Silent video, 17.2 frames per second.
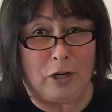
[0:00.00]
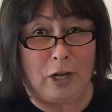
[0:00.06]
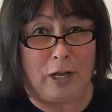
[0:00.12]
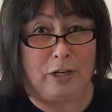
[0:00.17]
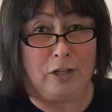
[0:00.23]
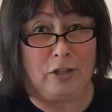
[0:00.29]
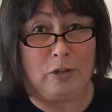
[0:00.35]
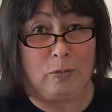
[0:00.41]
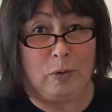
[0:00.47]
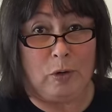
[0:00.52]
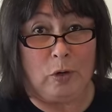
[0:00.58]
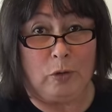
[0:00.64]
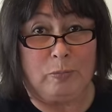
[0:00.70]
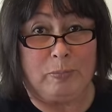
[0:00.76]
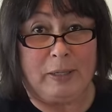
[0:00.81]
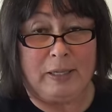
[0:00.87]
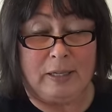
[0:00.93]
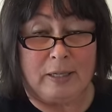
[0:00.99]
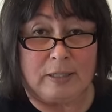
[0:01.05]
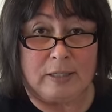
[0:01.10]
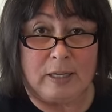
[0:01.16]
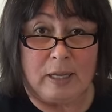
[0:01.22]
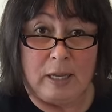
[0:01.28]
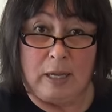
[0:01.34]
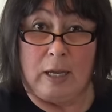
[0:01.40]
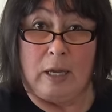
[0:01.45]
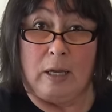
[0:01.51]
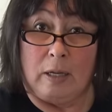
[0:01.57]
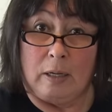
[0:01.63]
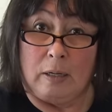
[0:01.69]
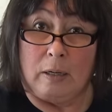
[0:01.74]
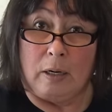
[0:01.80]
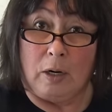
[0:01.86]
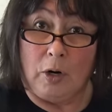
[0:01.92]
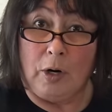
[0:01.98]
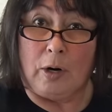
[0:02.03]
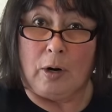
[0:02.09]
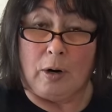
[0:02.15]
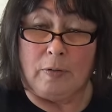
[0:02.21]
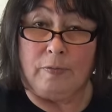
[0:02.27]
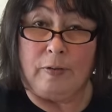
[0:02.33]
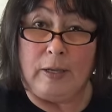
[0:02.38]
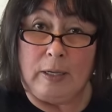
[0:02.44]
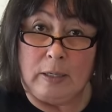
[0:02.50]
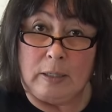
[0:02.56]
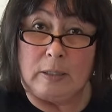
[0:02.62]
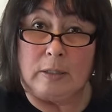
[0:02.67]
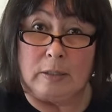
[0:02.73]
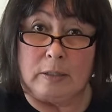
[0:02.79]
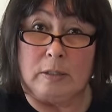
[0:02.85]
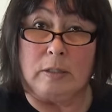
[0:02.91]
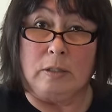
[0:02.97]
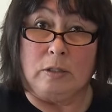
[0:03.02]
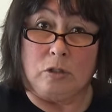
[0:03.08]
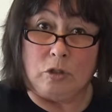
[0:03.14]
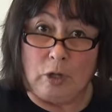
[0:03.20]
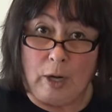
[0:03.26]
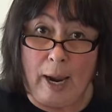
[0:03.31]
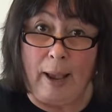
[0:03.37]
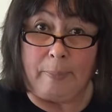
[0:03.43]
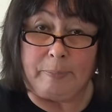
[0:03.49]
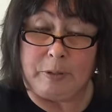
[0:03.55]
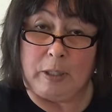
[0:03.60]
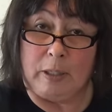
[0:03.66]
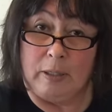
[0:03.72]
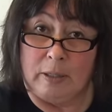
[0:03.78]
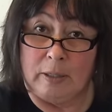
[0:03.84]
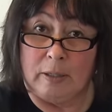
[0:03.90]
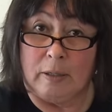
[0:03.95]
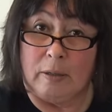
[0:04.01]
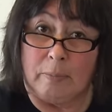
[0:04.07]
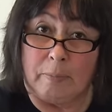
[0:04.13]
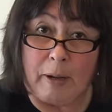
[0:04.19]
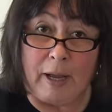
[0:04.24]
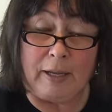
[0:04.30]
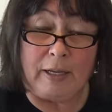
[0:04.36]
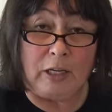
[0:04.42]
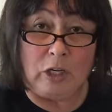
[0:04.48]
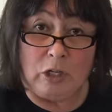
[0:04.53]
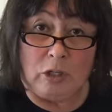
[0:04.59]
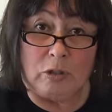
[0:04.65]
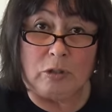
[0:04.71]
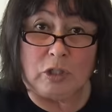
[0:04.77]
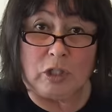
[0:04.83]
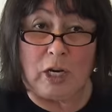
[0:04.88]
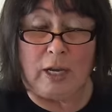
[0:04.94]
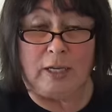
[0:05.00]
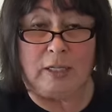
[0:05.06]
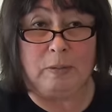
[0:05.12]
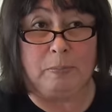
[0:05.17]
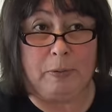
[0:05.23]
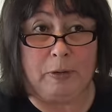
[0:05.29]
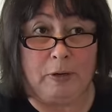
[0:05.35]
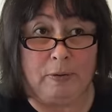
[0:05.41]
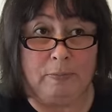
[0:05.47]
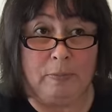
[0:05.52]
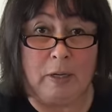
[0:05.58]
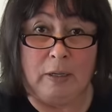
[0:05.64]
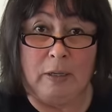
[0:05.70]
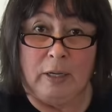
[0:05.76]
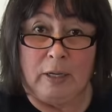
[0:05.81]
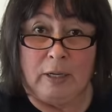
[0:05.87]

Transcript: are not on the road because our RV is trapped by a huge ice berm.